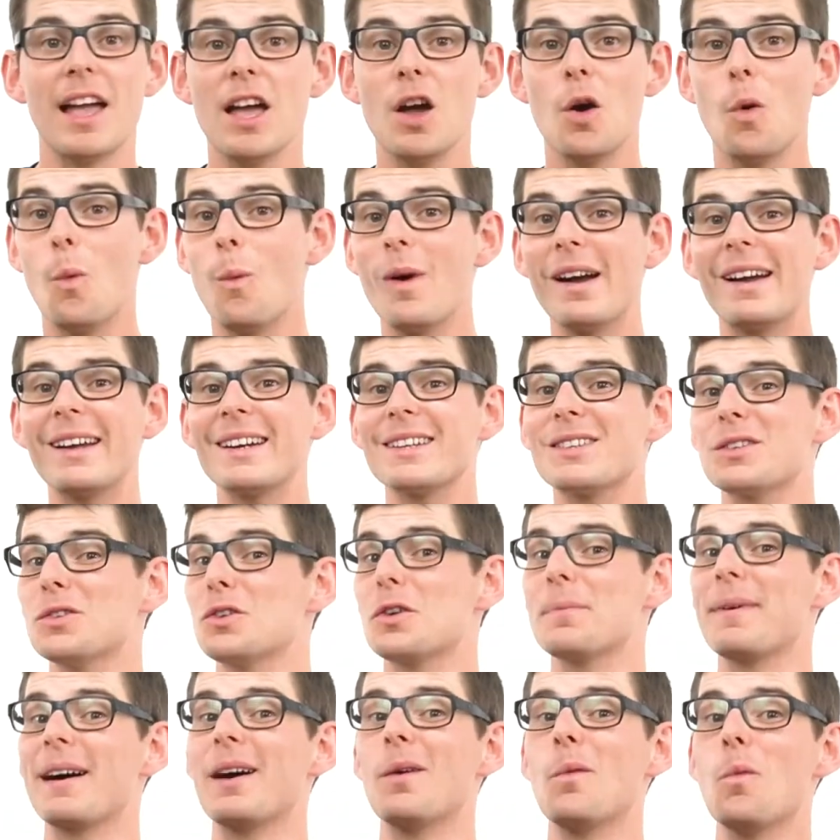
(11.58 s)
We're going to talk
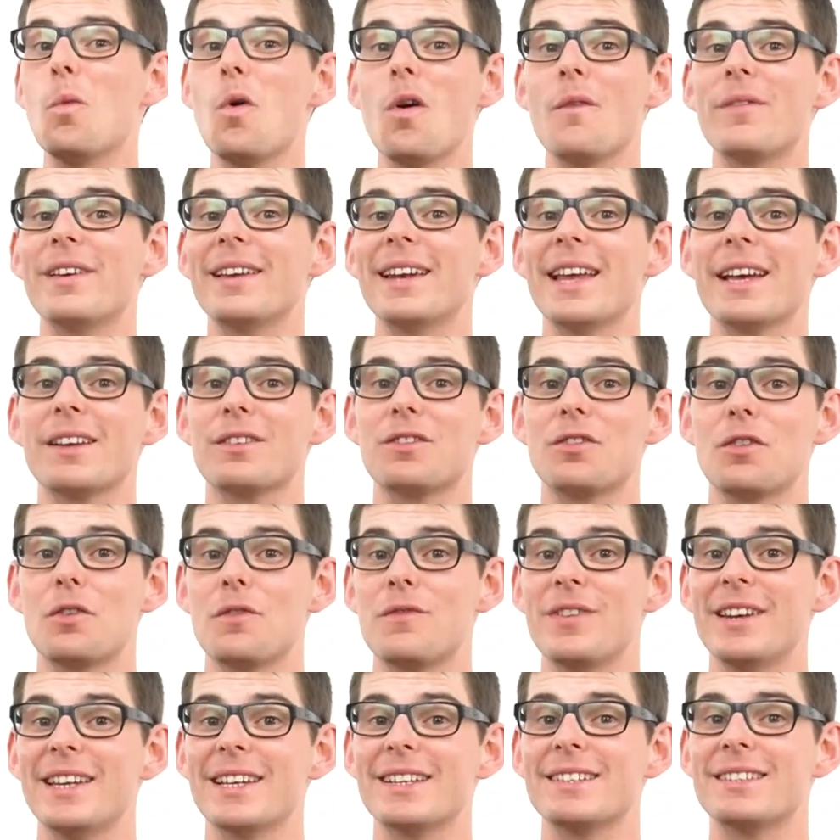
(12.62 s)
about what the
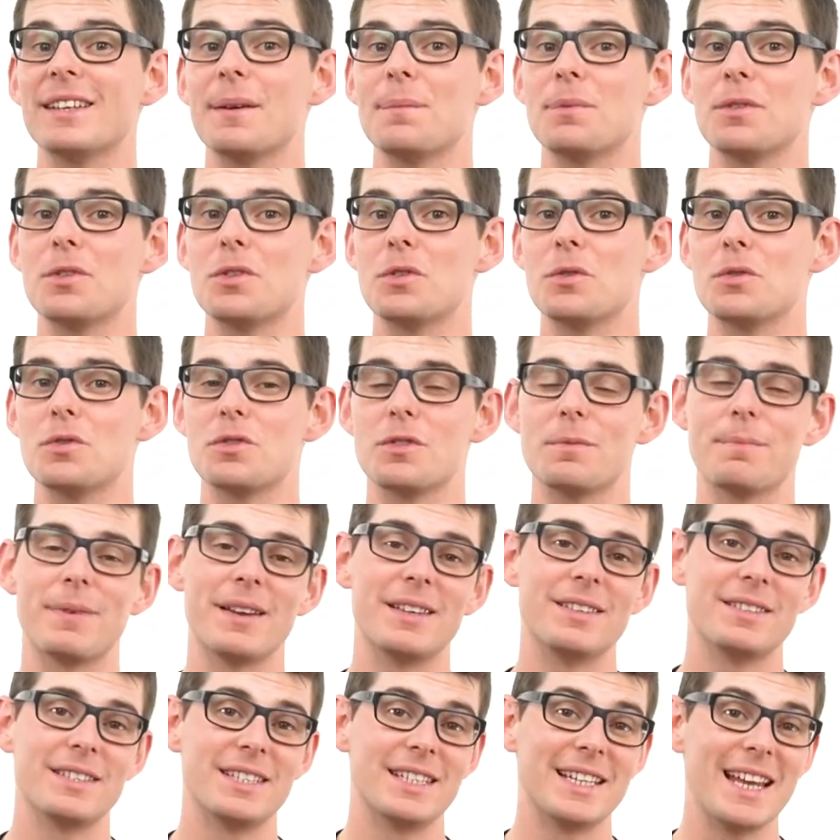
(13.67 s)
electrophilic substitution of
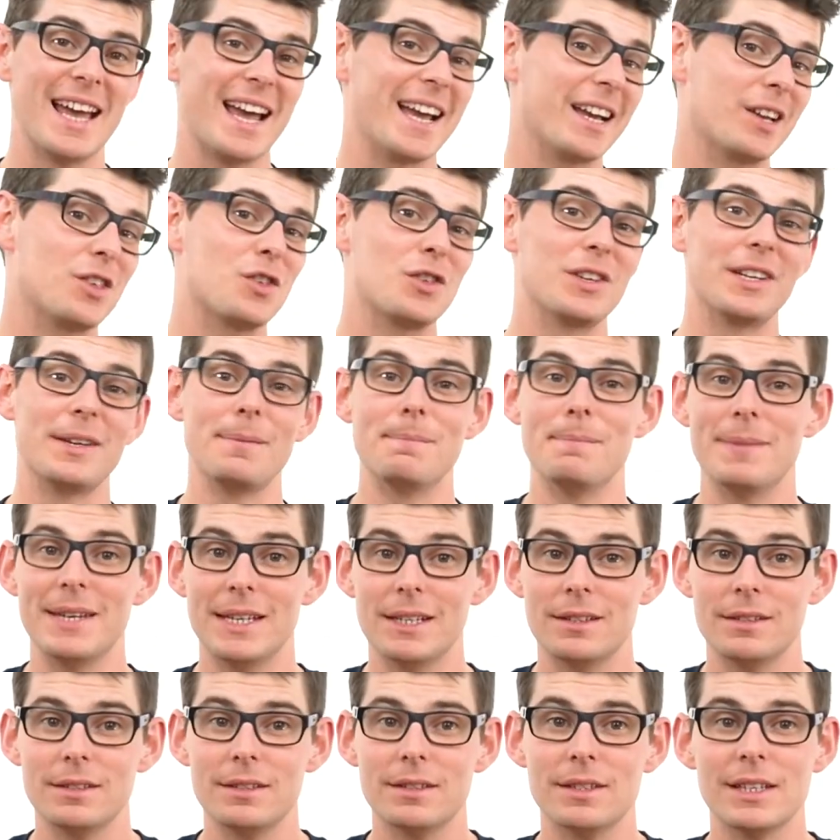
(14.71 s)
benzene actually
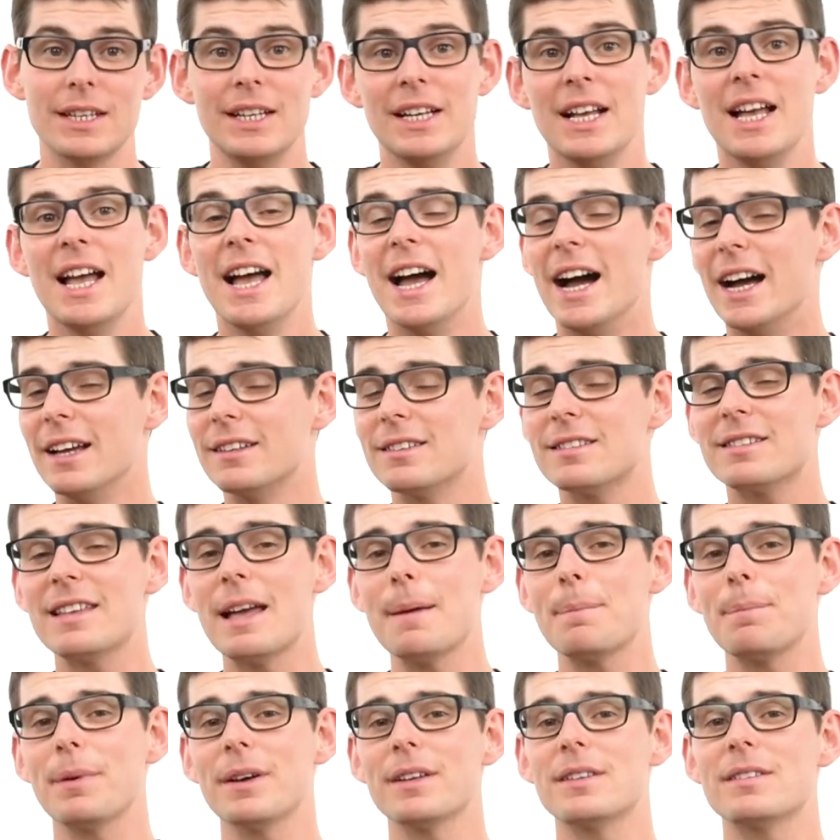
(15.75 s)
means, a
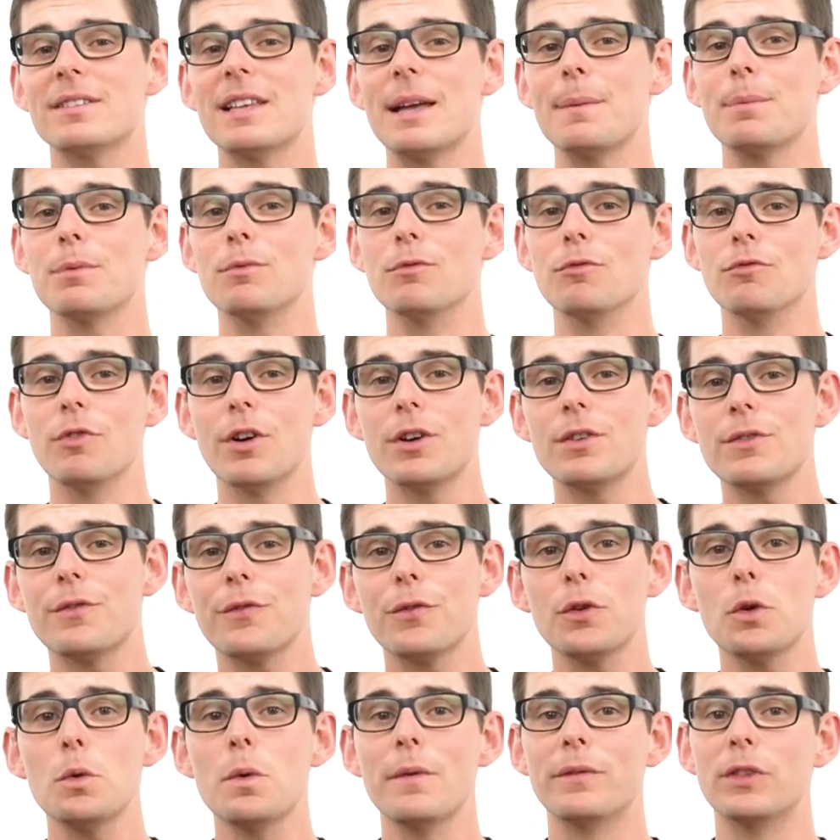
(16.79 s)
step-by-step
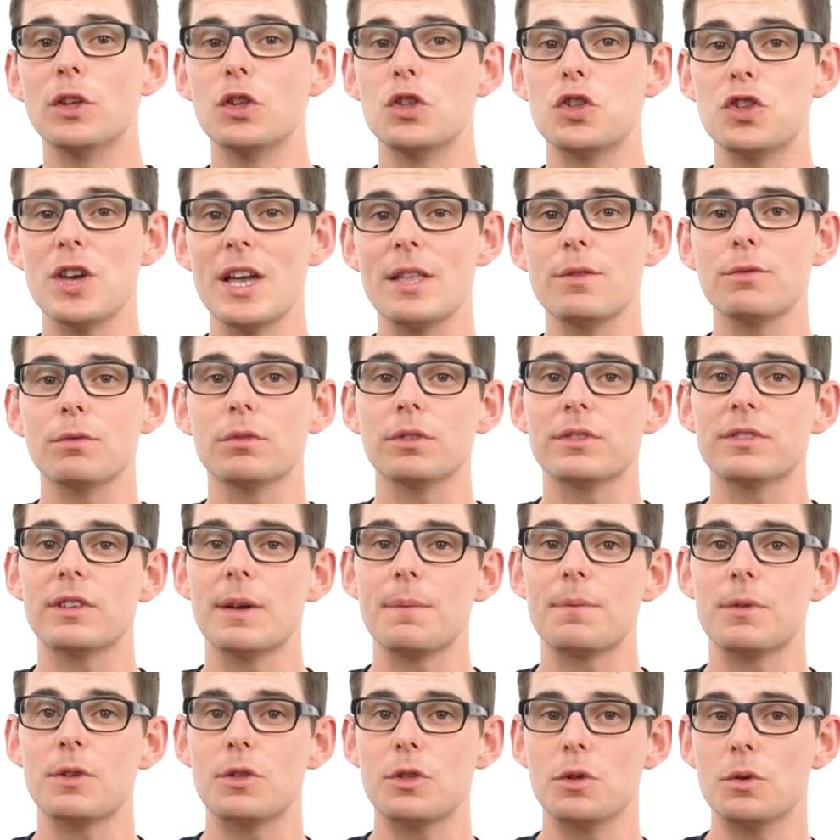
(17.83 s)
run-through of the general
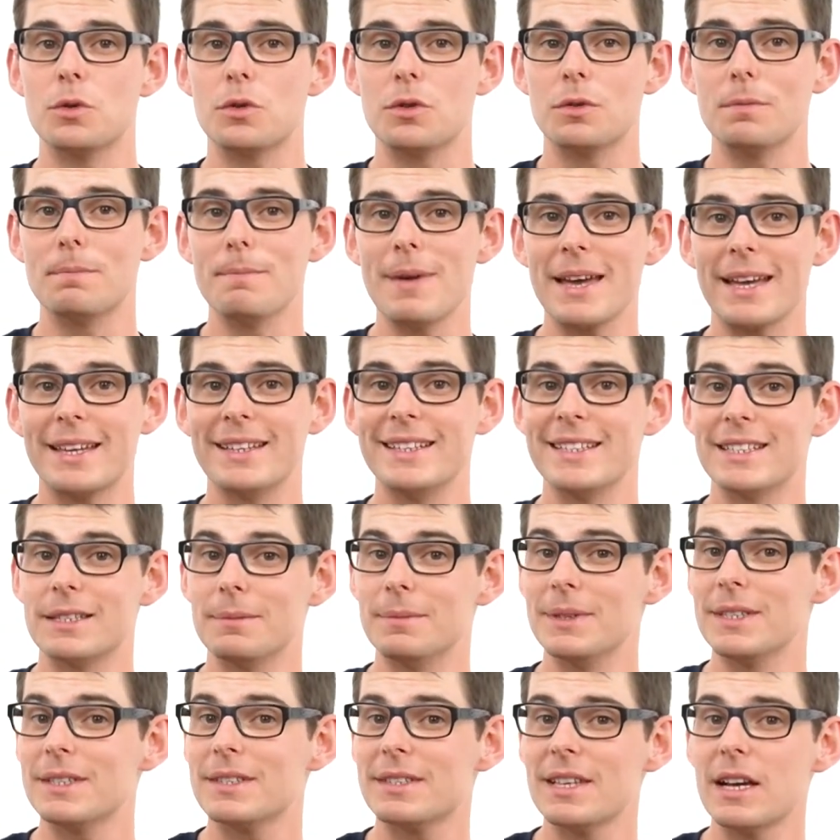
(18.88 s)
substitution mechanism
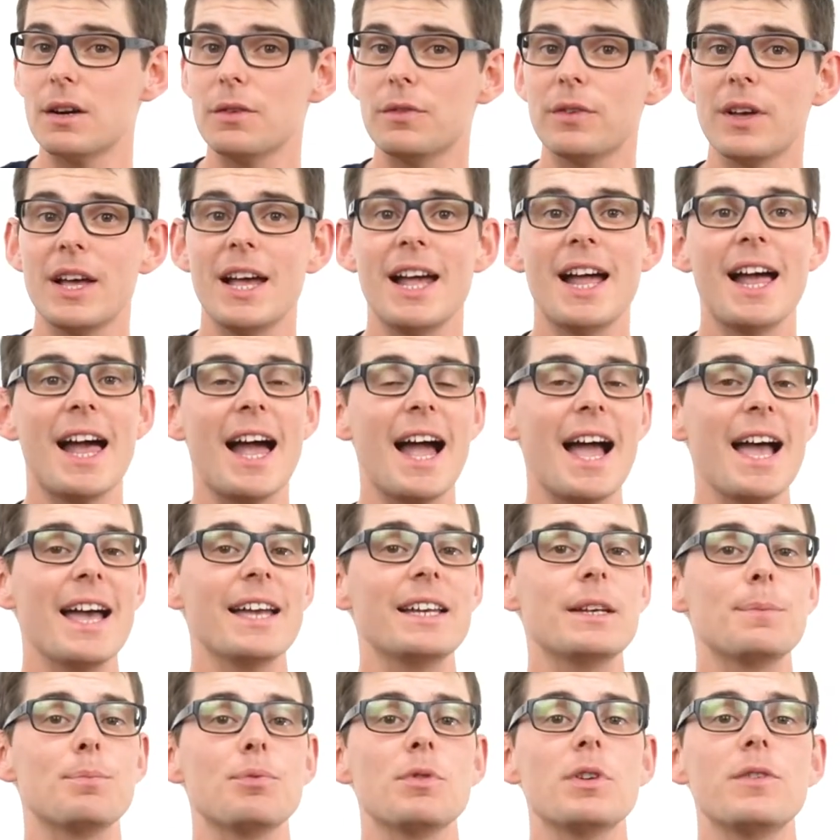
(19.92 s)
itself,
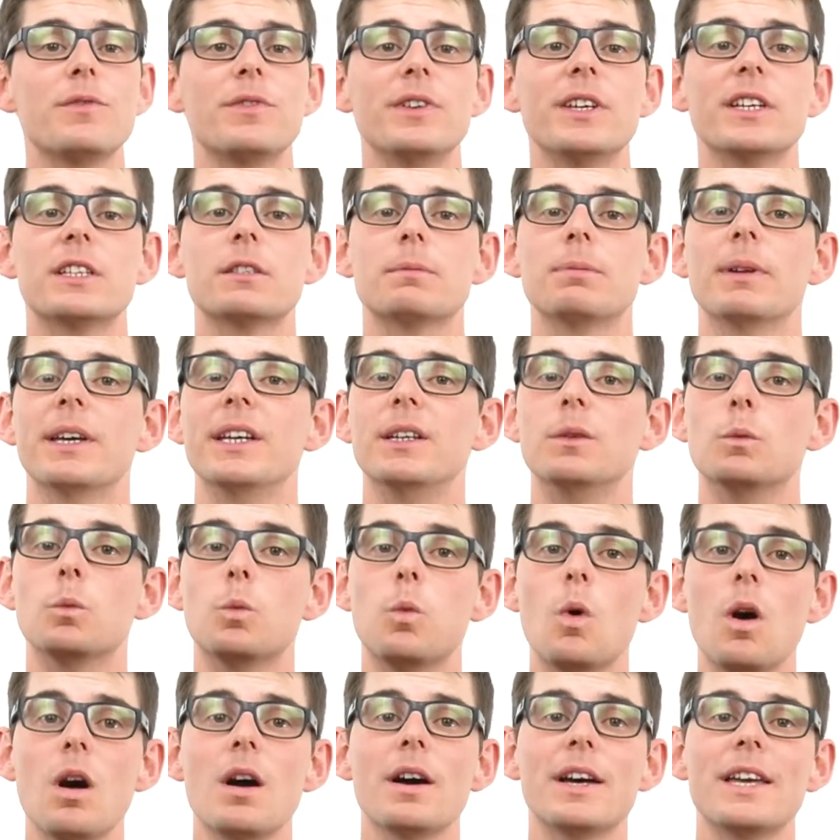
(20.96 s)
and briefly explain
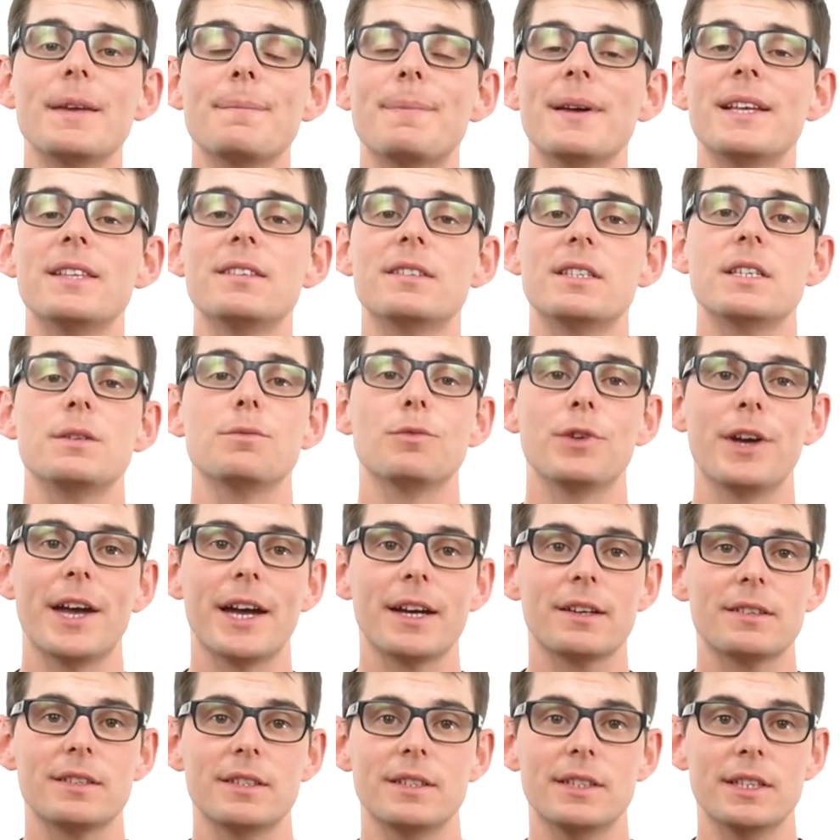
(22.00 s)
why benzene
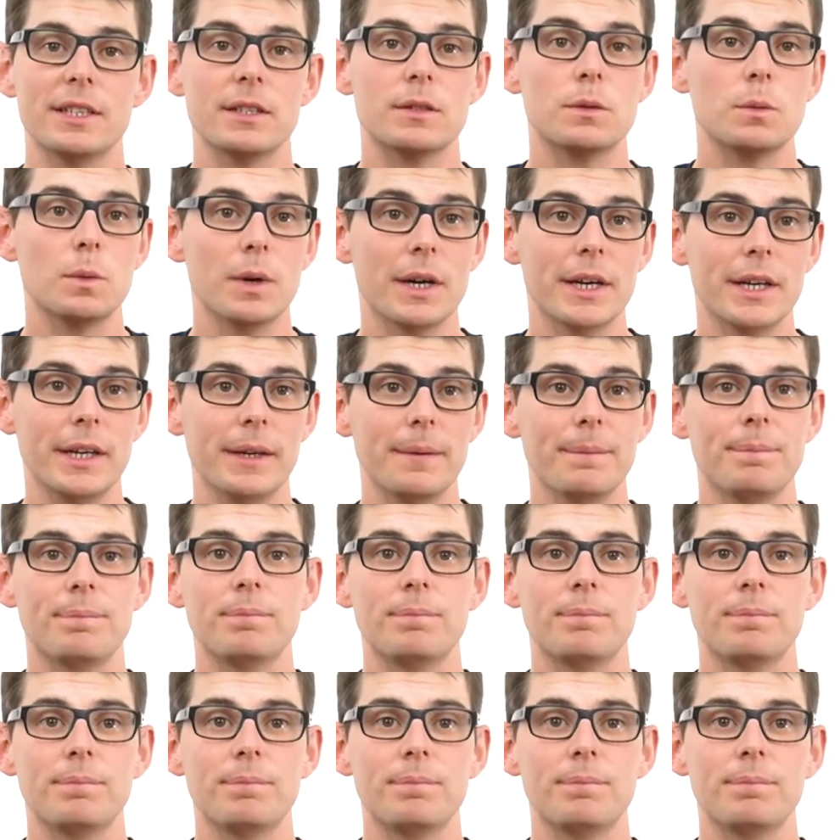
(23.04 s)
reacts in this way.